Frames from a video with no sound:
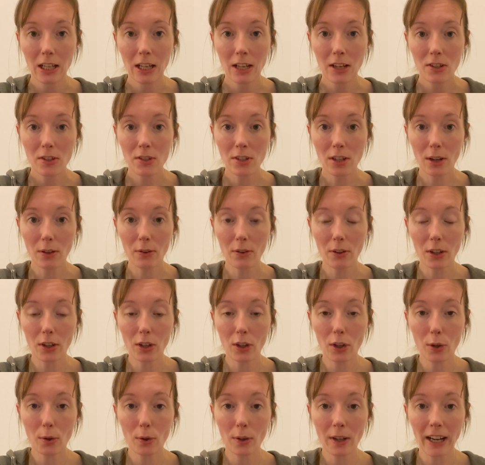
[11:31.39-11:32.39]
so that
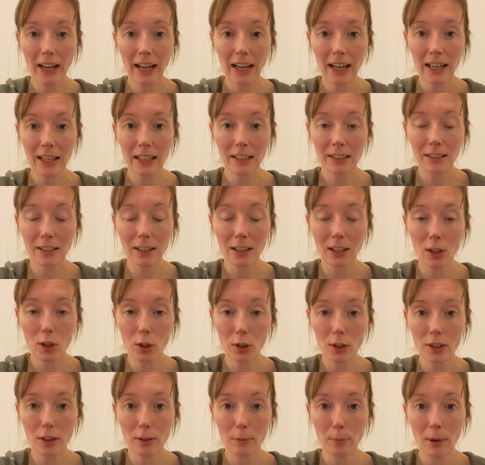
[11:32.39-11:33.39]
you can
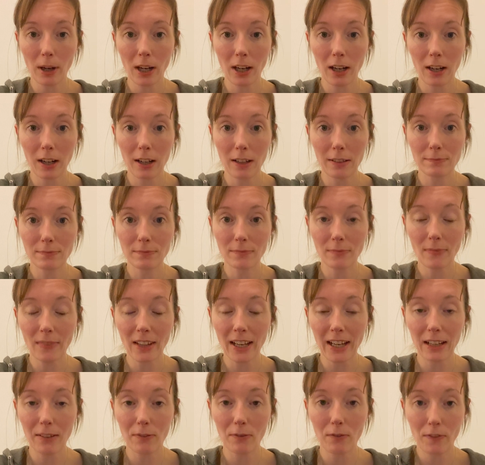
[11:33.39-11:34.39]
look the part
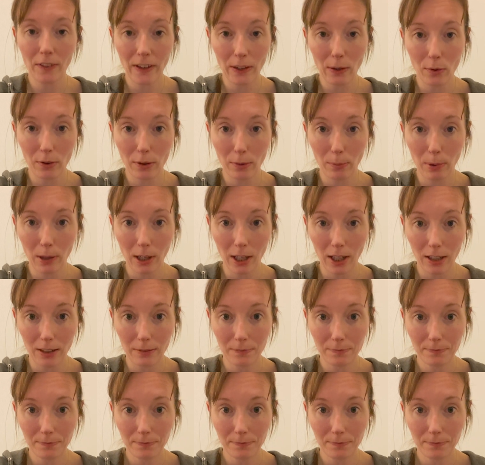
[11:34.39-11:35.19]
and feel the part.